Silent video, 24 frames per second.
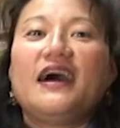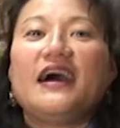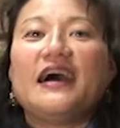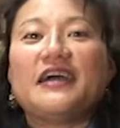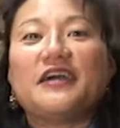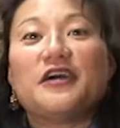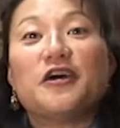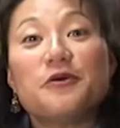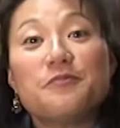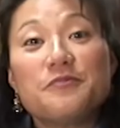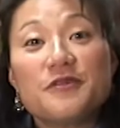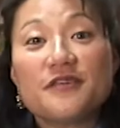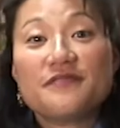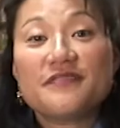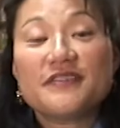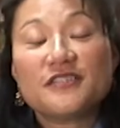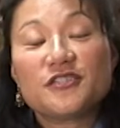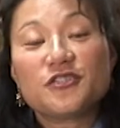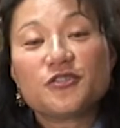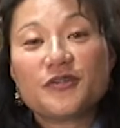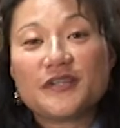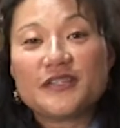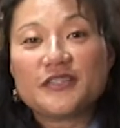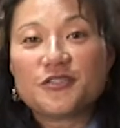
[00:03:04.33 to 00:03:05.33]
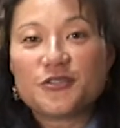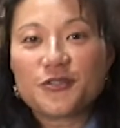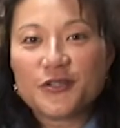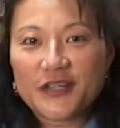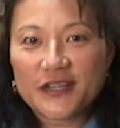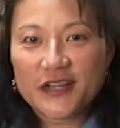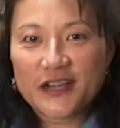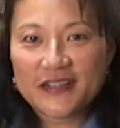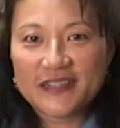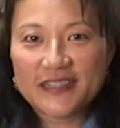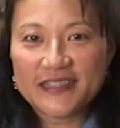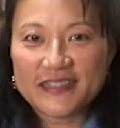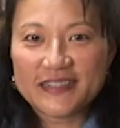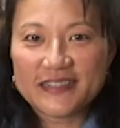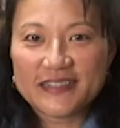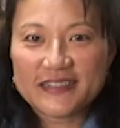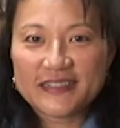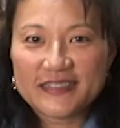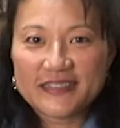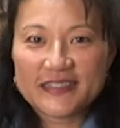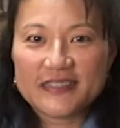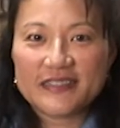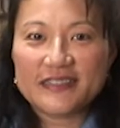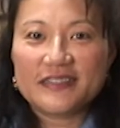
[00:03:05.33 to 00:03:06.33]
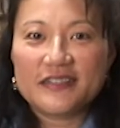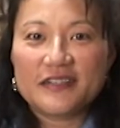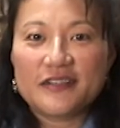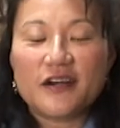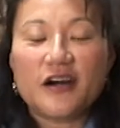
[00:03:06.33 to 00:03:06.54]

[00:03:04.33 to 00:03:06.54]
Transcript: I hope you've enjoyed touring our clinics.